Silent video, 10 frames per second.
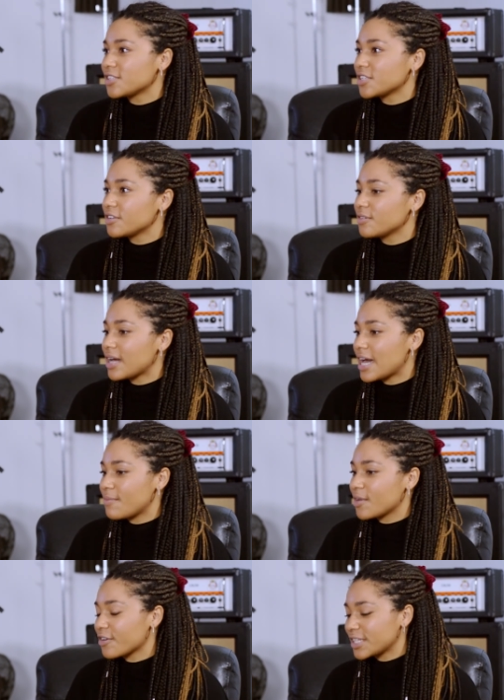to do
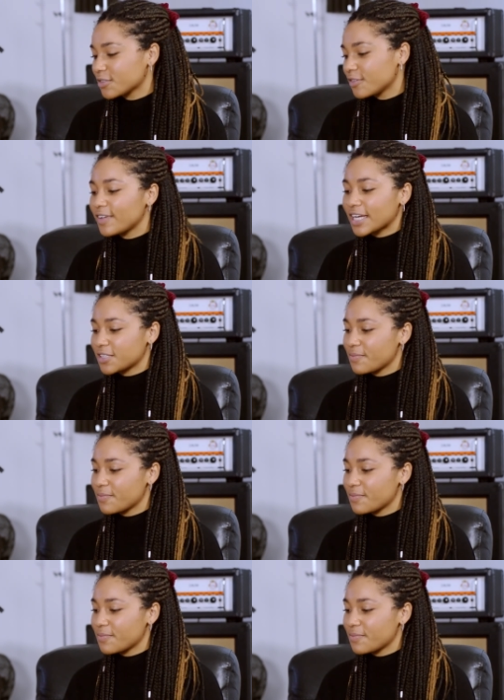a critical reflection